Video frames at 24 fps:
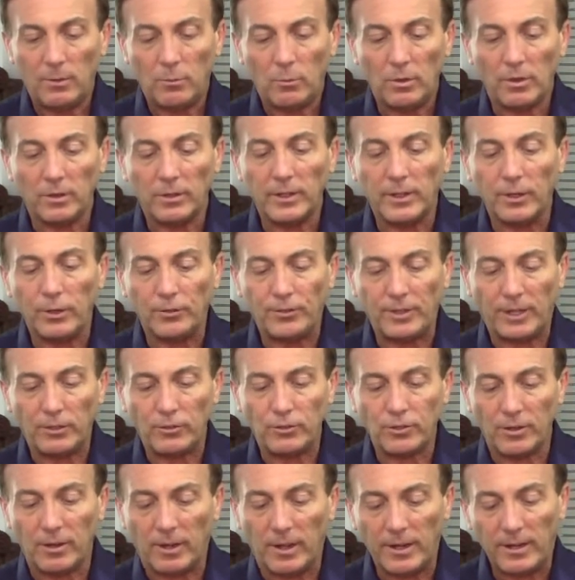with a little
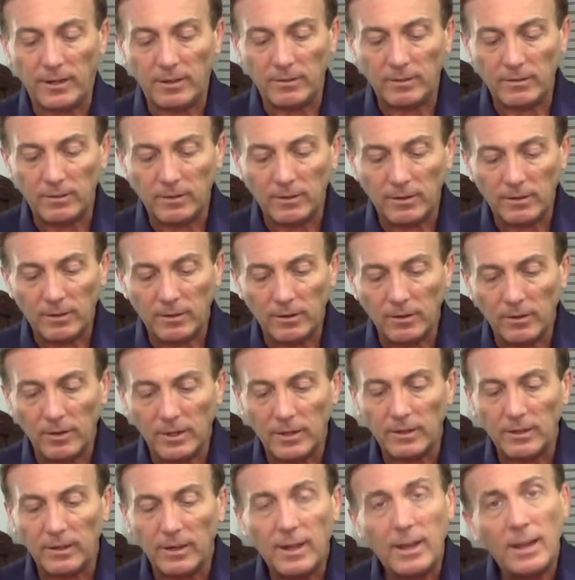tension on it. All
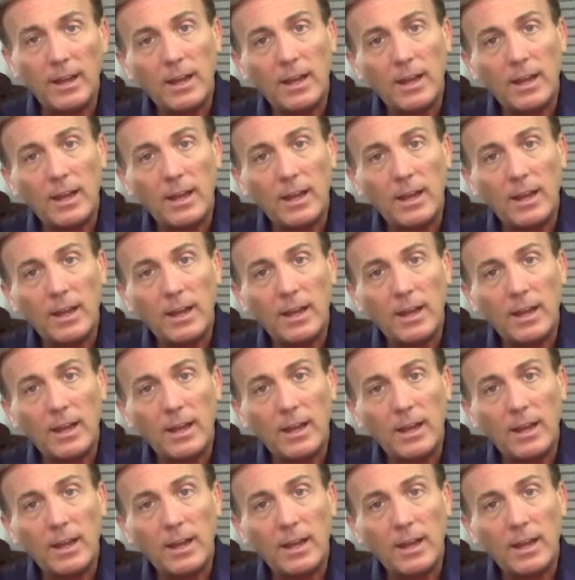right.